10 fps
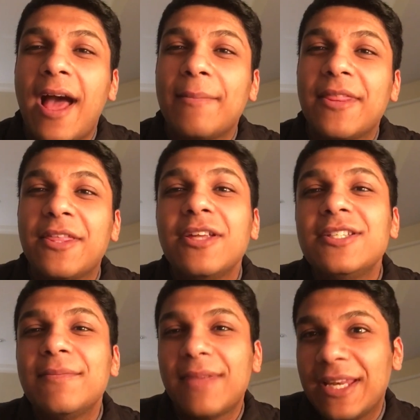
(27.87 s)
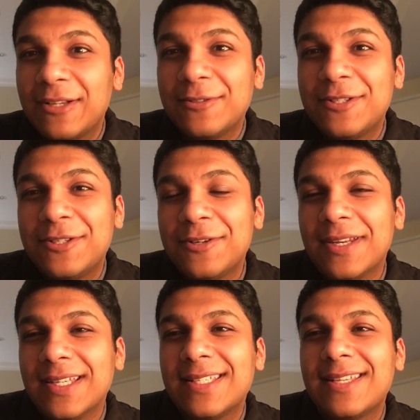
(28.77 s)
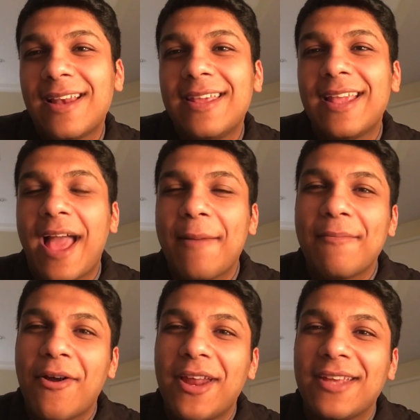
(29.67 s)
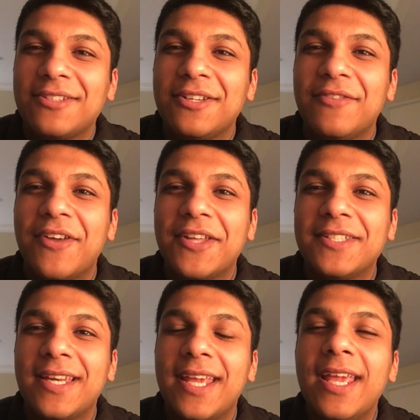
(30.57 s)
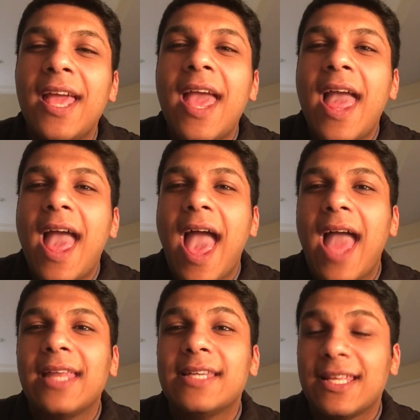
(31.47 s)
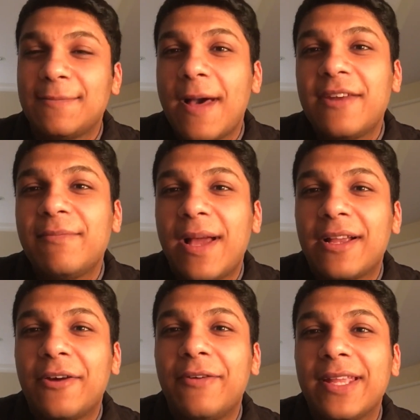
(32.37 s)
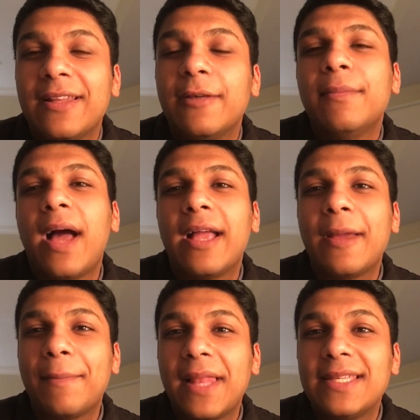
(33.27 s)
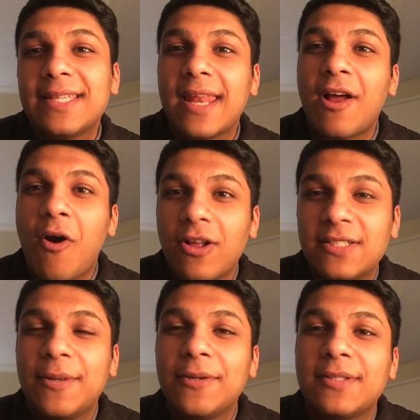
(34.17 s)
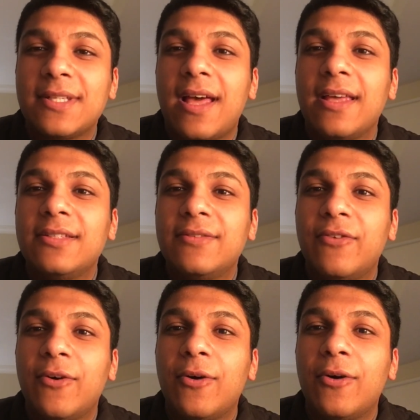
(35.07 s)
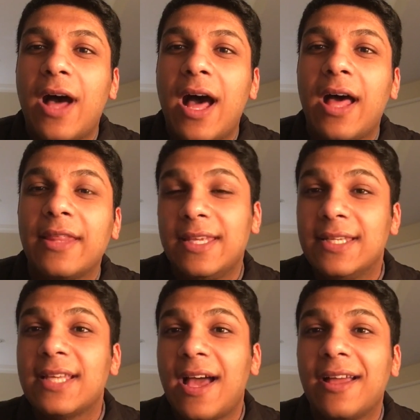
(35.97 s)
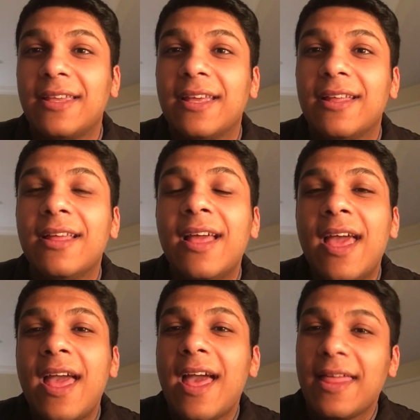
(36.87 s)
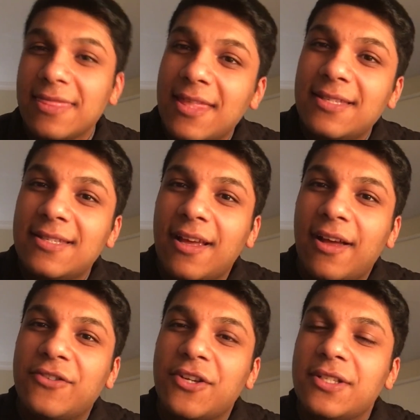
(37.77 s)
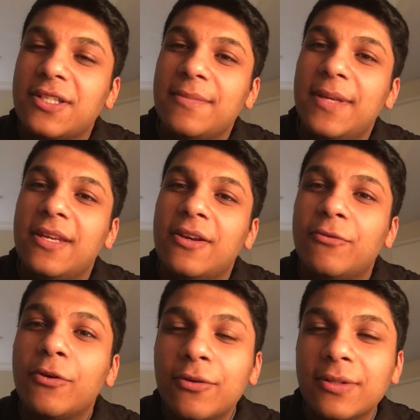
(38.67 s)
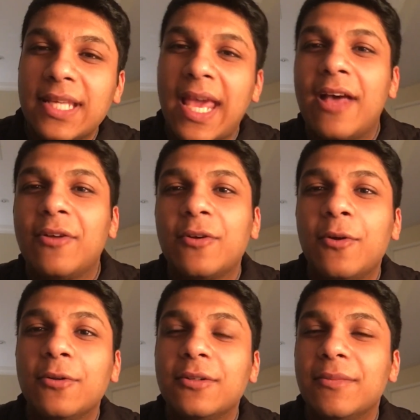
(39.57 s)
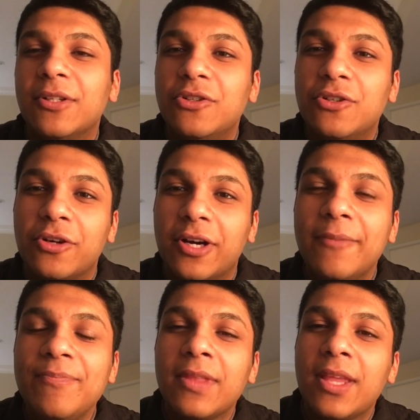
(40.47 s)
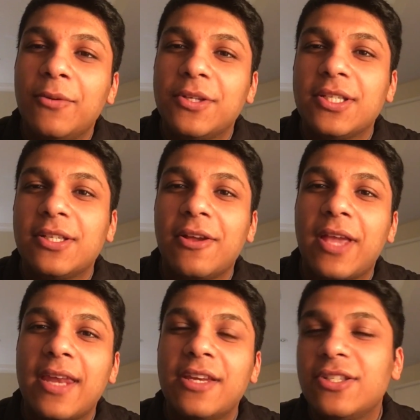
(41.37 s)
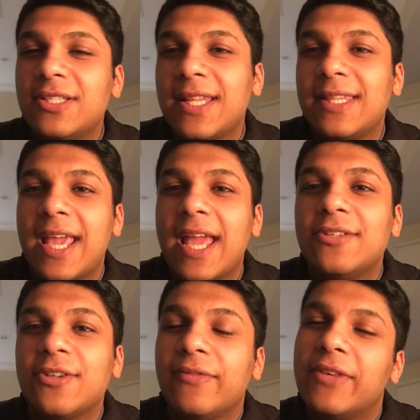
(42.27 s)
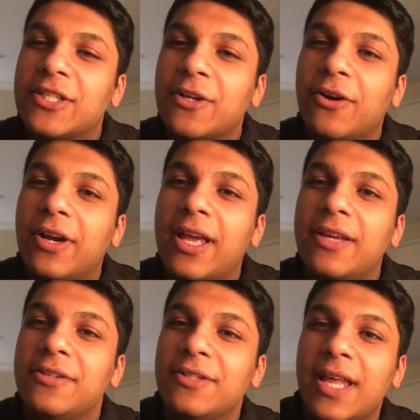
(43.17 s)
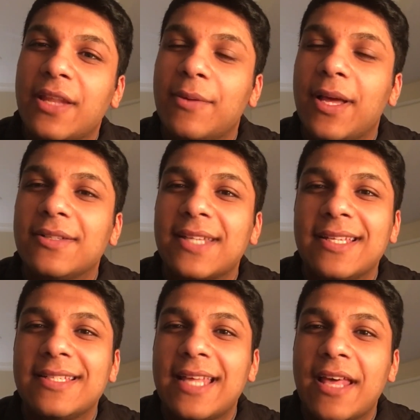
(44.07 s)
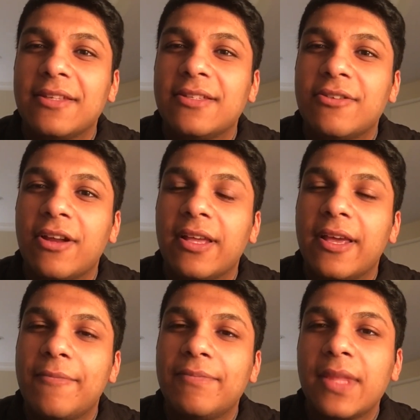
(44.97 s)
I'm a third-year medical student studying at Monash University, and as part of my curriculum, I get placed at a hospital site for the entire year. And this year, I've chosen to be in a rural town called Mildura, which is located just at the edge of Victoria, New South Wales, and South Australia.